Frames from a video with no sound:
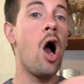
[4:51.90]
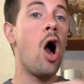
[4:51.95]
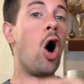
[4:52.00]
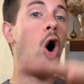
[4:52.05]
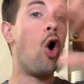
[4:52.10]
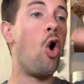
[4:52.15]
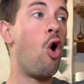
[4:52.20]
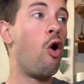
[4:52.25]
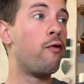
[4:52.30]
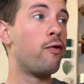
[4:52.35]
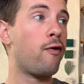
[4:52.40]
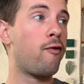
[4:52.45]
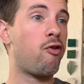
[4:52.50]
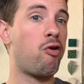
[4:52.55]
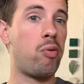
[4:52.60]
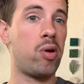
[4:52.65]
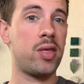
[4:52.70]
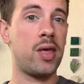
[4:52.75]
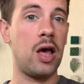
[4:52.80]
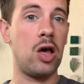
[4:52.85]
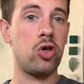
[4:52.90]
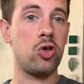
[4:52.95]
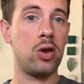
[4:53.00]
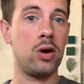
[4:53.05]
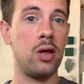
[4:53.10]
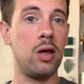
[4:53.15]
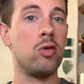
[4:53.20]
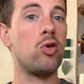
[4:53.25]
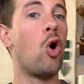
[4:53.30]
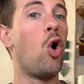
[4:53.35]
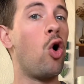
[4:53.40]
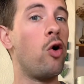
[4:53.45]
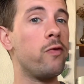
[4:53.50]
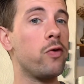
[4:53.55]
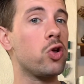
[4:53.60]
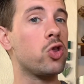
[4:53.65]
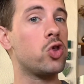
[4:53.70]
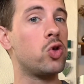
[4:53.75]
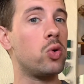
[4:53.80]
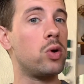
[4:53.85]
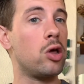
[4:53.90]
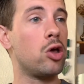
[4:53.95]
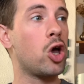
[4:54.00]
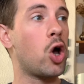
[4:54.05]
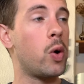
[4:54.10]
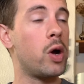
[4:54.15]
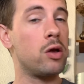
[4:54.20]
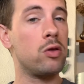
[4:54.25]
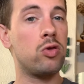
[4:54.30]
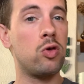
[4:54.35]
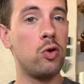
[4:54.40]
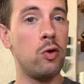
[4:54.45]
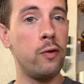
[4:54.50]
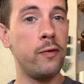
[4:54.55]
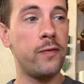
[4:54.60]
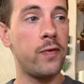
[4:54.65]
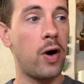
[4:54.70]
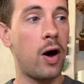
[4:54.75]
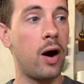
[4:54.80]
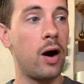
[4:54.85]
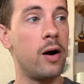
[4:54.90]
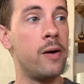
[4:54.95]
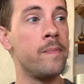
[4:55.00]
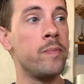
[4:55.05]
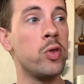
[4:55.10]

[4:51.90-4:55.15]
Over fermentation is overshooting, going too far.